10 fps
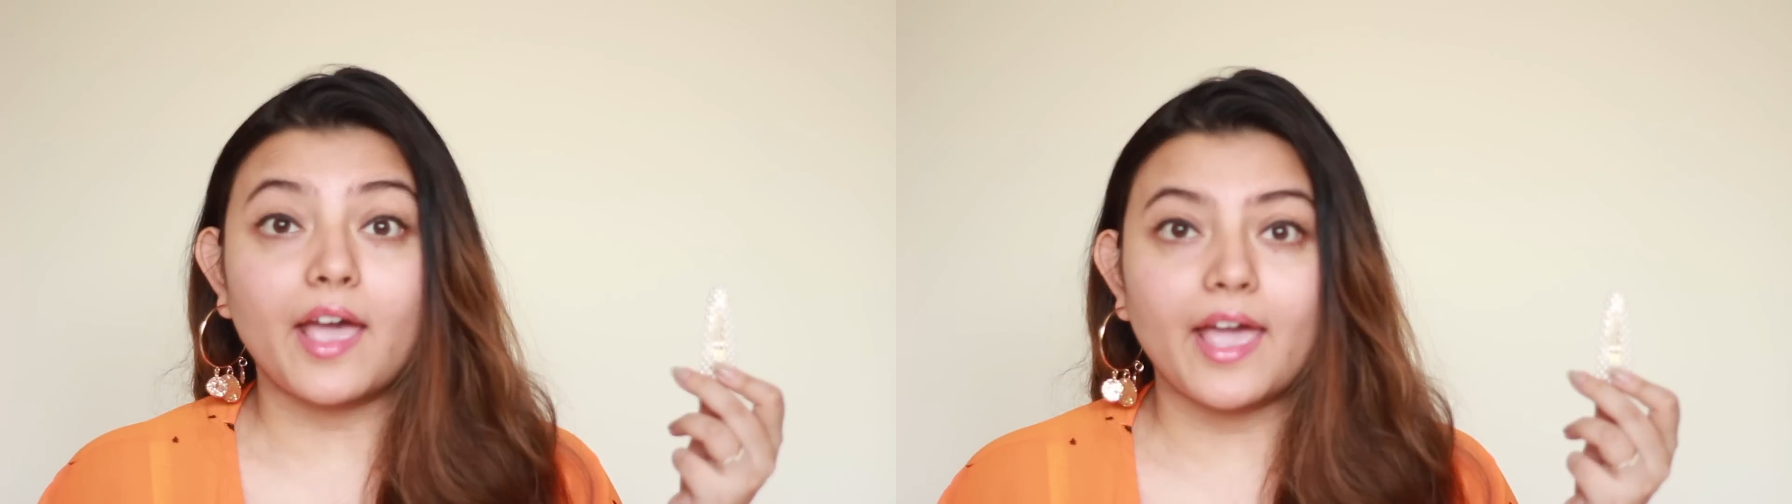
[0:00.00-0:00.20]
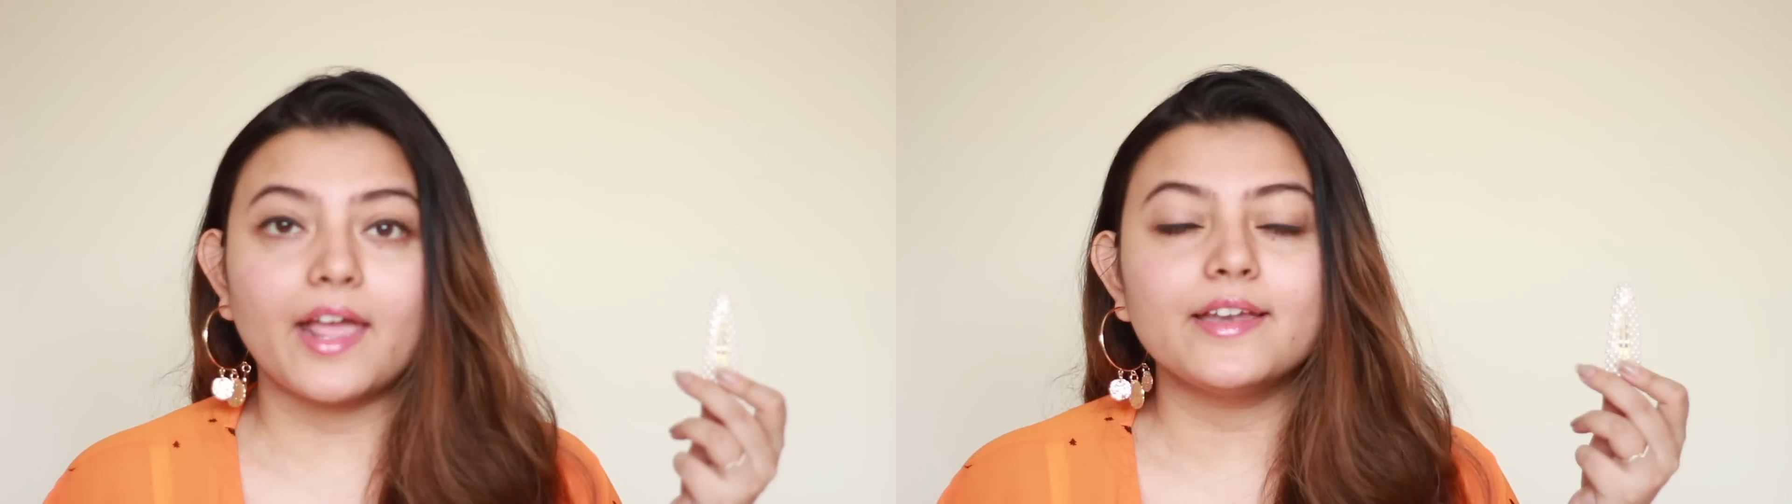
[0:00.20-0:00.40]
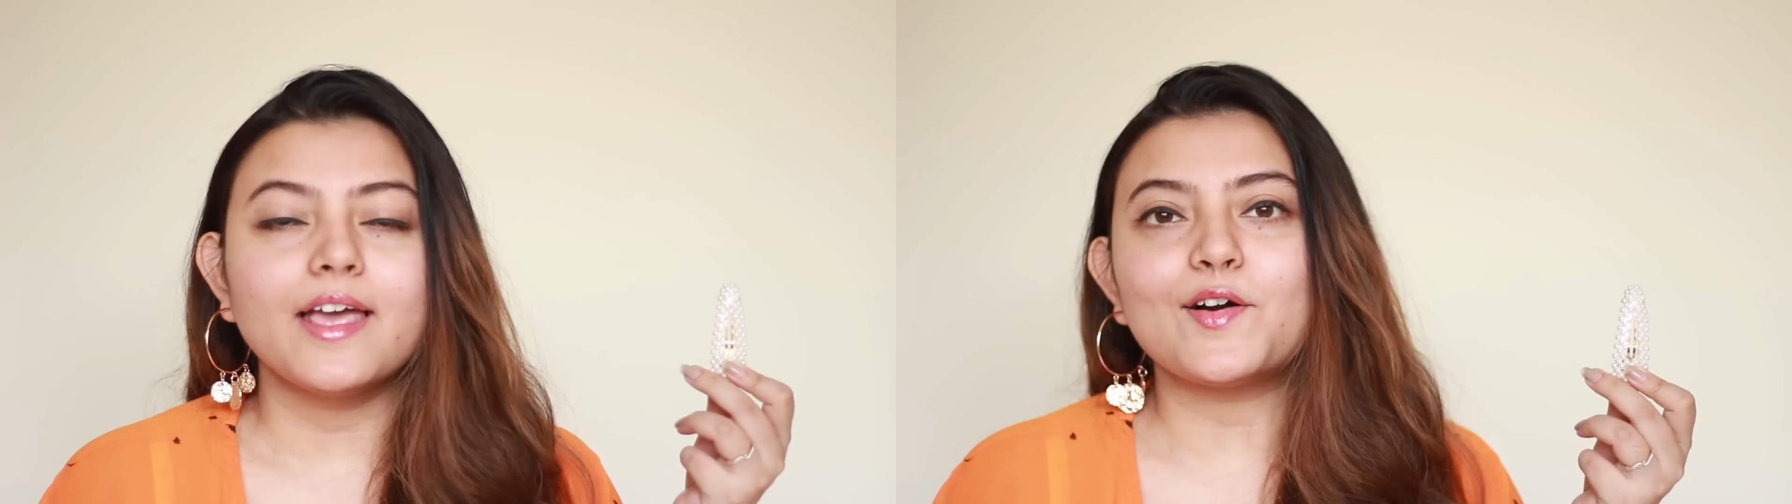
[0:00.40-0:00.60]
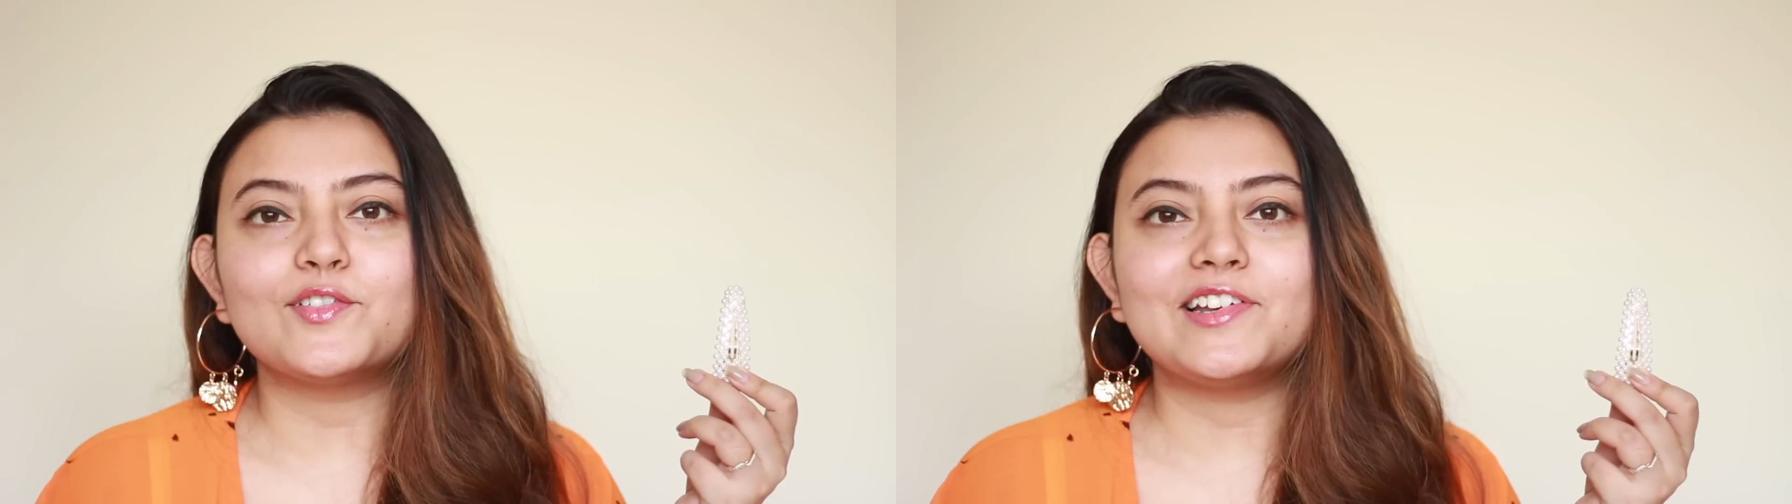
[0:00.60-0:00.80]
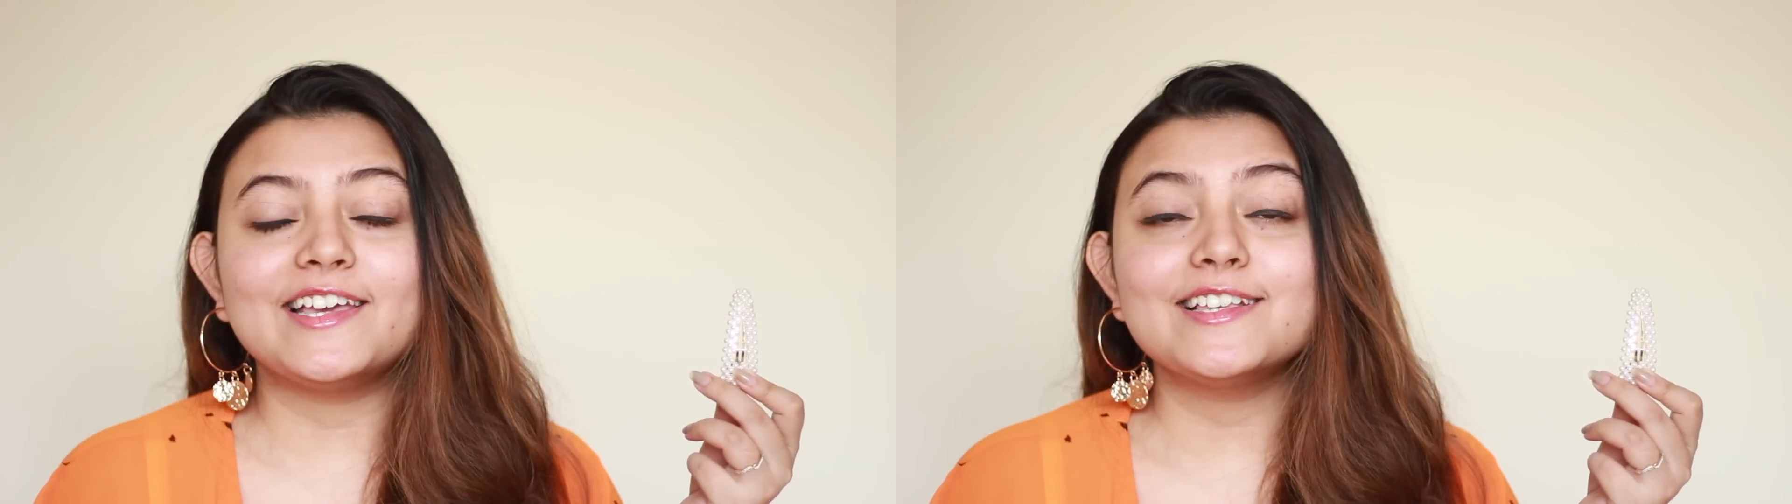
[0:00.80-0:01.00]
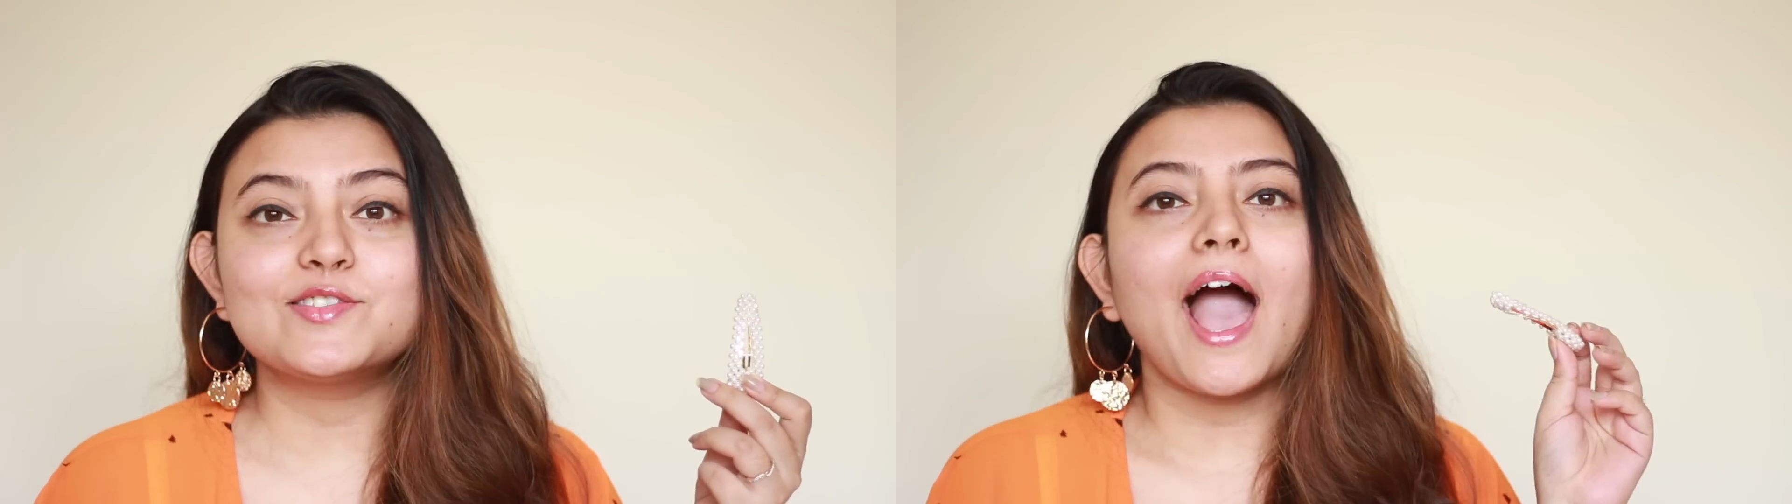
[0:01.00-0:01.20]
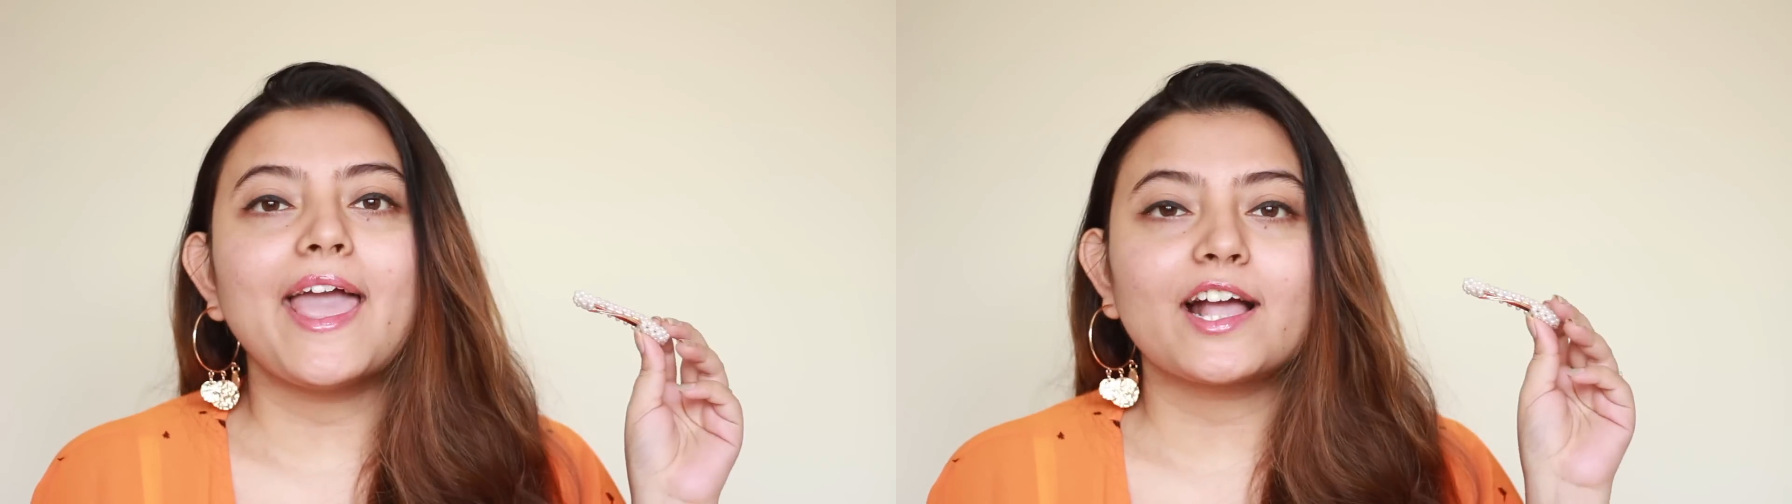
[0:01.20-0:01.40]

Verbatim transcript: a hit nowadays i